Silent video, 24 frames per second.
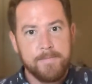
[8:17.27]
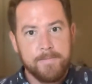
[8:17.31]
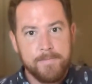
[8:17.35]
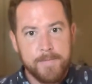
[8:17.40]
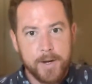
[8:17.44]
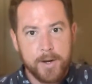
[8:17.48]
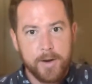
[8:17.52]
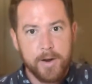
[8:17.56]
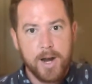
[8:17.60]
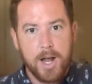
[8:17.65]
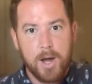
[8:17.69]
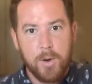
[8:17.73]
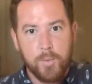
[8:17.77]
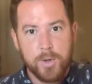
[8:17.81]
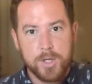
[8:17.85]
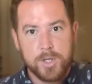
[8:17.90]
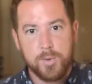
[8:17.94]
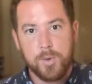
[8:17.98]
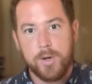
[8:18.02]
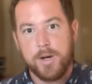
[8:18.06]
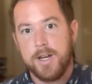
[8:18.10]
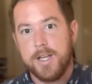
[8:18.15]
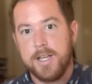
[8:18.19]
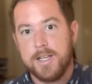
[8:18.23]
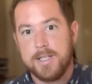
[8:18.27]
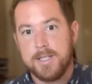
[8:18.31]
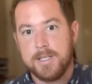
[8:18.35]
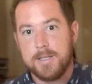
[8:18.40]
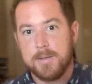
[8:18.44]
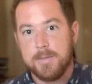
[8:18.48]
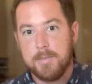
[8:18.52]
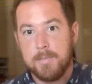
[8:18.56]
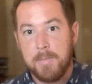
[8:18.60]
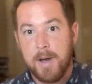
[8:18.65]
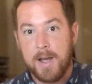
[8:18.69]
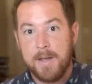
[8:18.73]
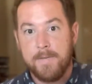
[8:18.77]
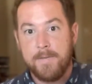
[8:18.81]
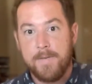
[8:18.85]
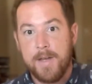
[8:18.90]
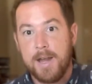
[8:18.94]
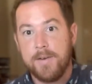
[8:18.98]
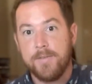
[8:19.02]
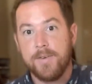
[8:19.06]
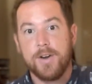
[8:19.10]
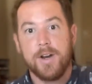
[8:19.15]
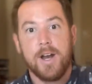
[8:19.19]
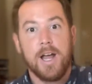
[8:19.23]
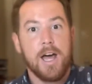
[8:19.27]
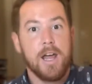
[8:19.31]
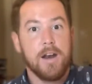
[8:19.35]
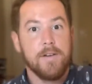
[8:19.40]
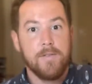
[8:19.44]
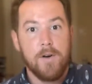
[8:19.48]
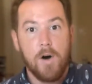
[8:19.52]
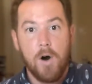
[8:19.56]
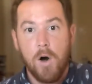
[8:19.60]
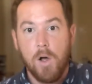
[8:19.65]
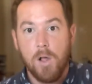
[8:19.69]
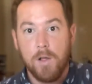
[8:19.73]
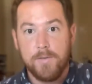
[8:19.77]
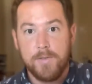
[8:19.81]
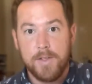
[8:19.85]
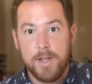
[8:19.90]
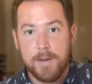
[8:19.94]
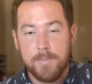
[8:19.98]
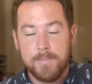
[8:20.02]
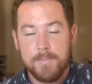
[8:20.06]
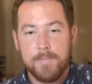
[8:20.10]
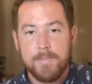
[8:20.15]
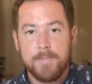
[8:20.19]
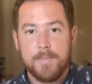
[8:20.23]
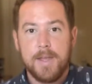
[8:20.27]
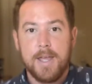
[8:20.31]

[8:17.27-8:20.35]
figuring out which one is my favorite out of all of them.